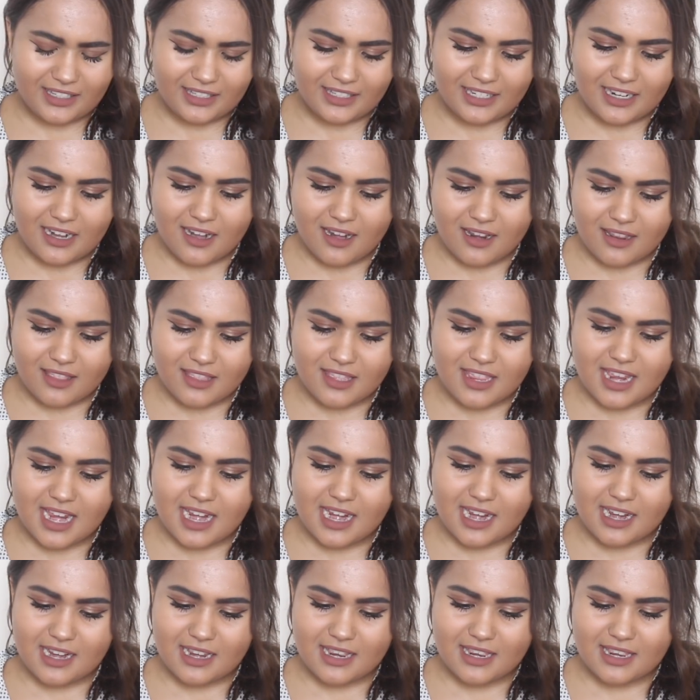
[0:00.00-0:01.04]
didn't
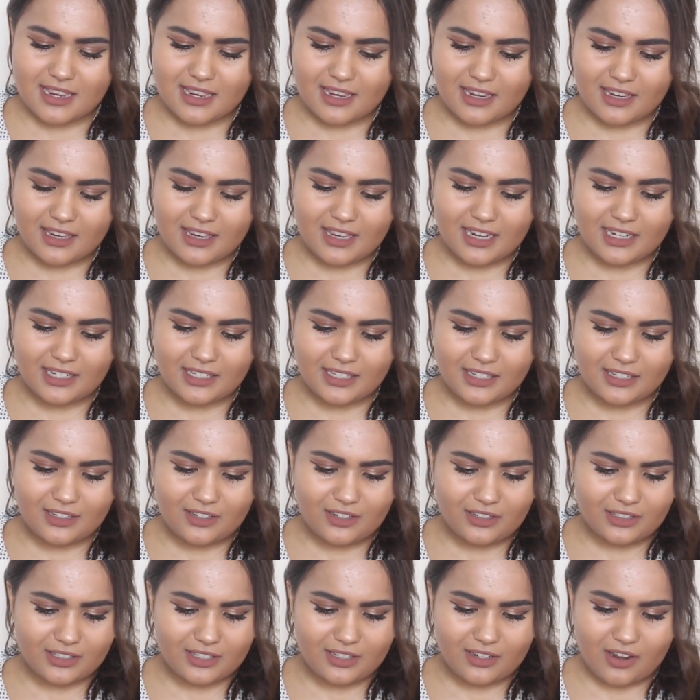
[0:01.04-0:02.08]
think this
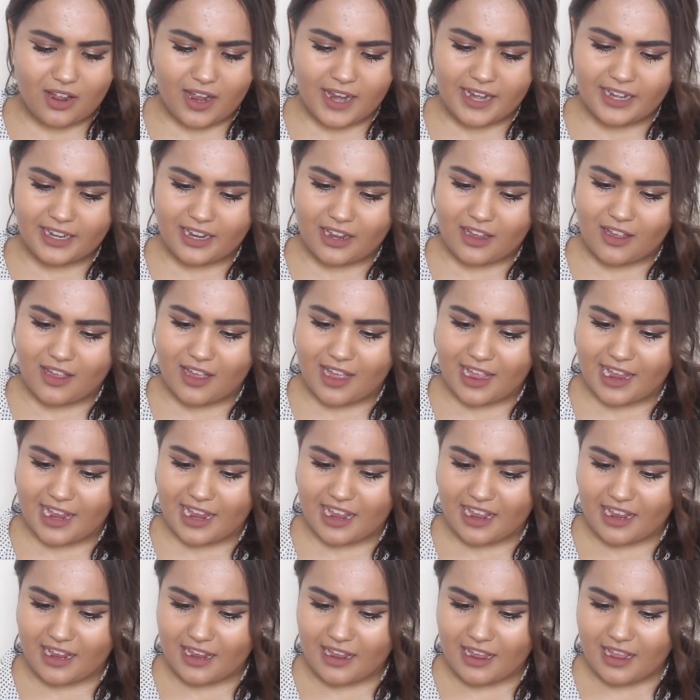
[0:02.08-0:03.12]
looked like
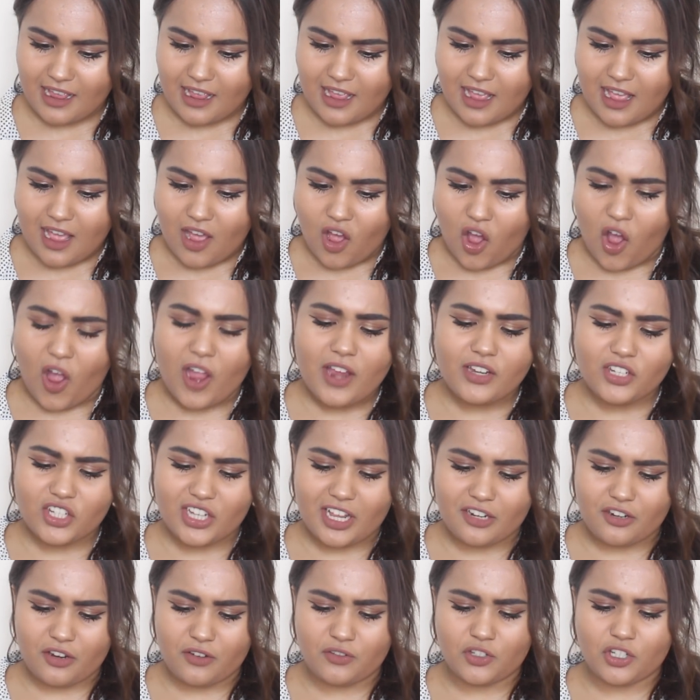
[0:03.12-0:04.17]
a
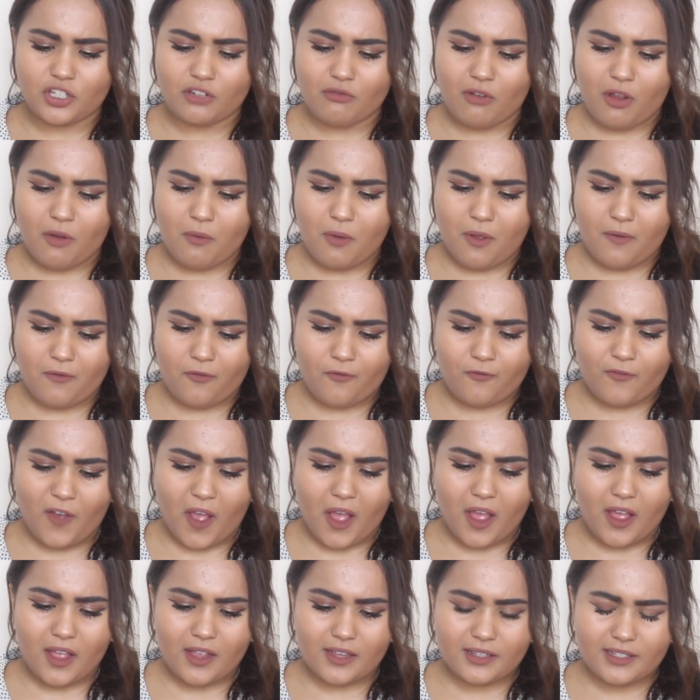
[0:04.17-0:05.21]
eyeshadow duo at
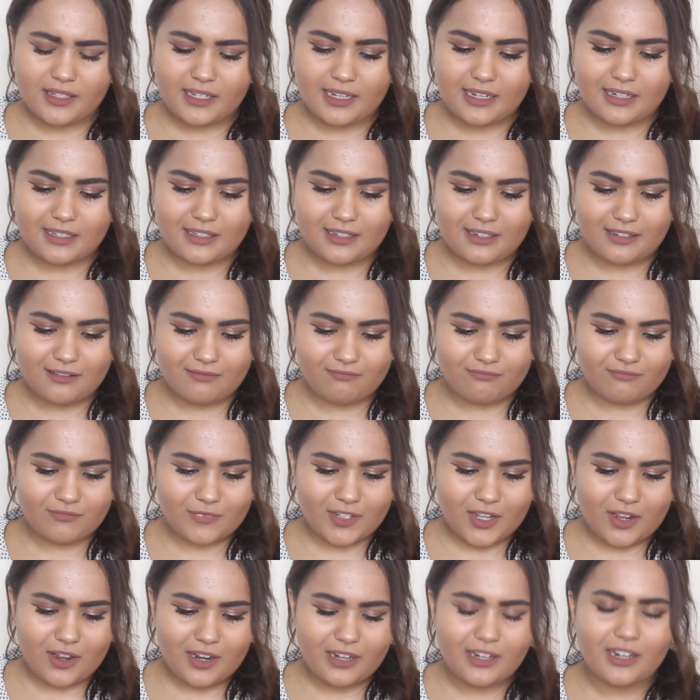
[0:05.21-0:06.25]
first. It
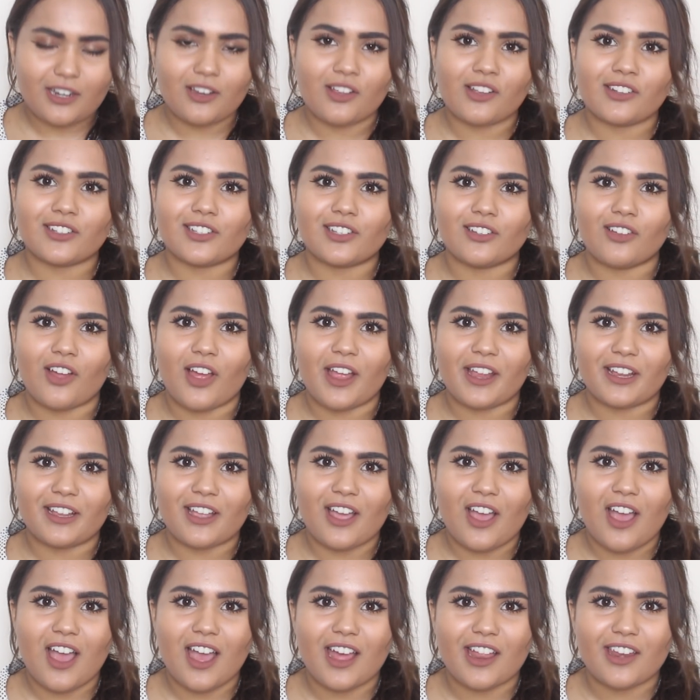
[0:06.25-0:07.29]
kind of looks like
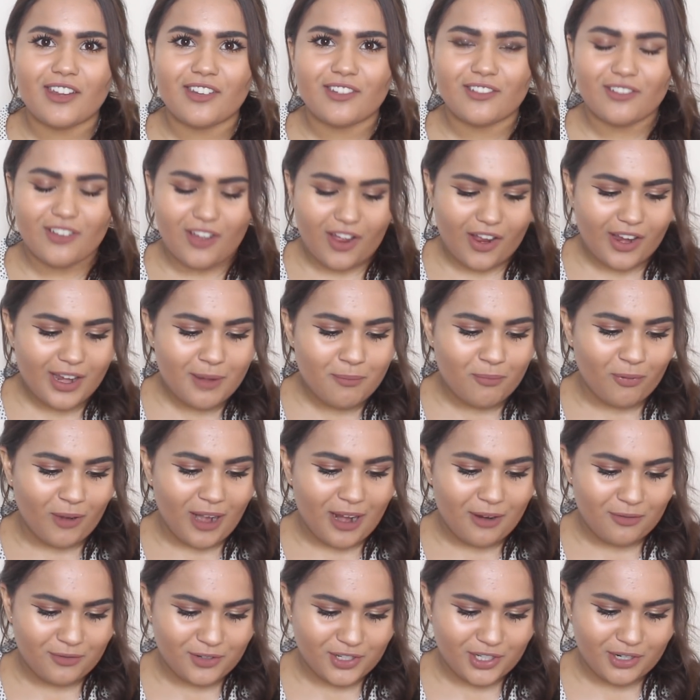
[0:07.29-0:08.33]
an
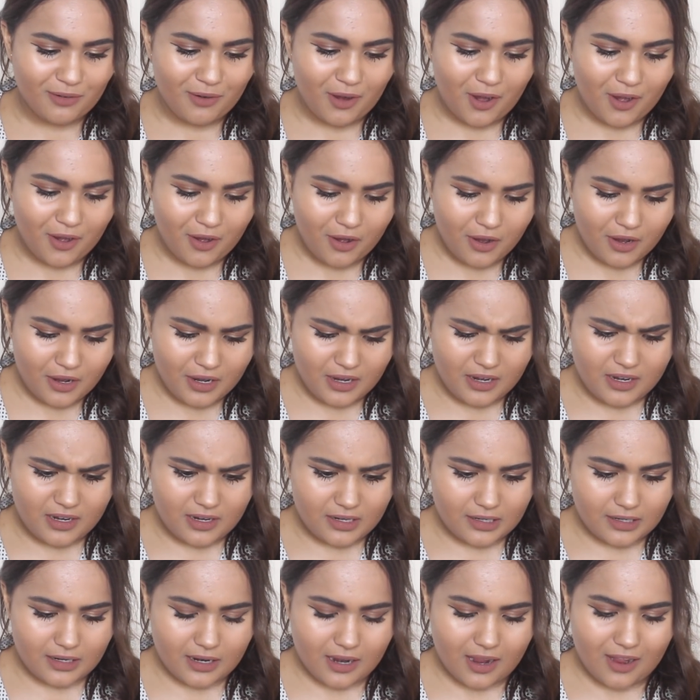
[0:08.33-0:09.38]
eyebrow duo.
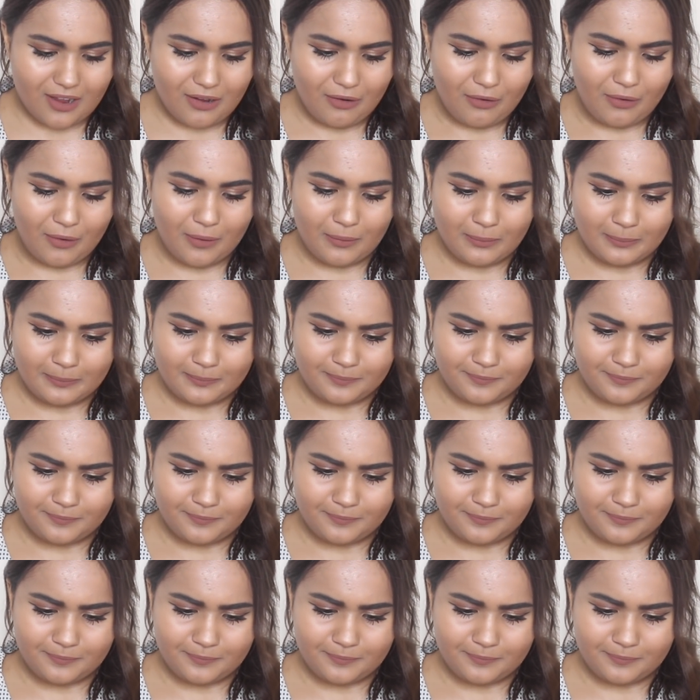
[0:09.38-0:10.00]
Oh.